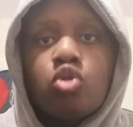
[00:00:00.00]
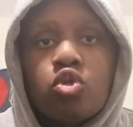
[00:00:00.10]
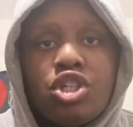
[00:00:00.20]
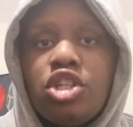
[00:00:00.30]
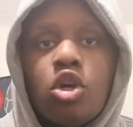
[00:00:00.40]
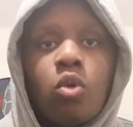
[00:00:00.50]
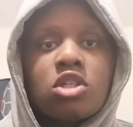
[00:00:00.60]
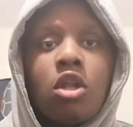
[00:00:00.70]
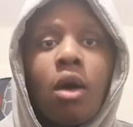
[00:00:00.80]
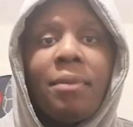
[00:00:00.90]
Jorginho
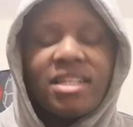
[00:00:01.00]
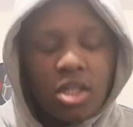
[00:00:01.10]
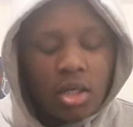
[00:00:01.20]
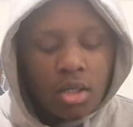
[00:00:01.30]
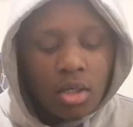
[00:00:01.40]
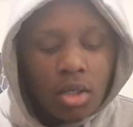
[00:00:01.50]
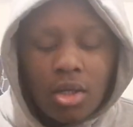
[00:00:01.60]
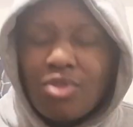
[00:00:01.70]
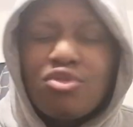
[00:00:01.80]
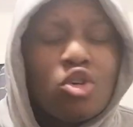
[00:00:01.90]
was a lot better.
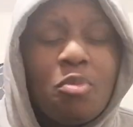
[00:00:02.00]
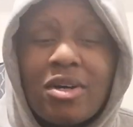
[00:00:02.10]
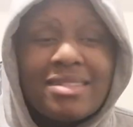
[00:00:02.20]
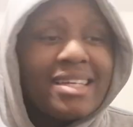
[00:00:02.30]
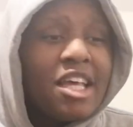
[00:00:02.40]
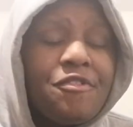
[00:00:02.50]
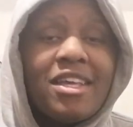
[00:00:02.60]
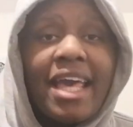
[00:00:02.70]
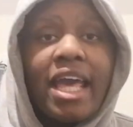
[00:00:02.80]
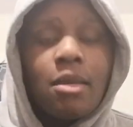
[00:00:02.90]
Ruben,
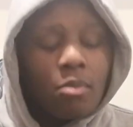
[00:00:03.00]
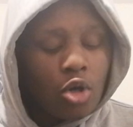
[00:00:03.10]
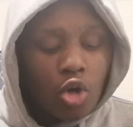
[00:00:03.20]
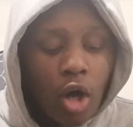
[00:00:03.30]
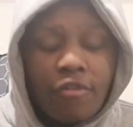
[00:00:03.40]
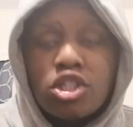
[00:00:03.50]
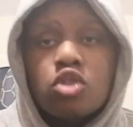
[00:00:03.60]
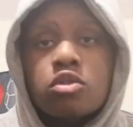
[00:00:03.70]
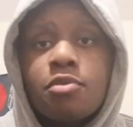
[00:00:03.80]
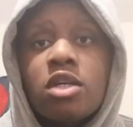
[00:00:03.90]
iffy game.
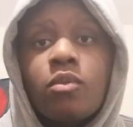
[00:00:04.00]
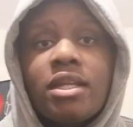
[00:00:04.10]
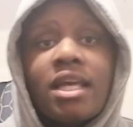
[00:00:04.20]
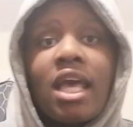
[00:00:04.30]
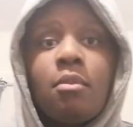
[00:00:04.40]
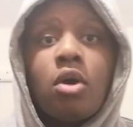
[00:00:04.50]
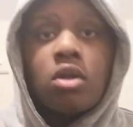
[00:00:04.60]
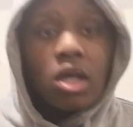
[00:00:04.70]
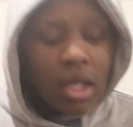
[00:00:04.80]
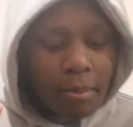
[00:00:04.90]
Kovacic was brilliant when he came on.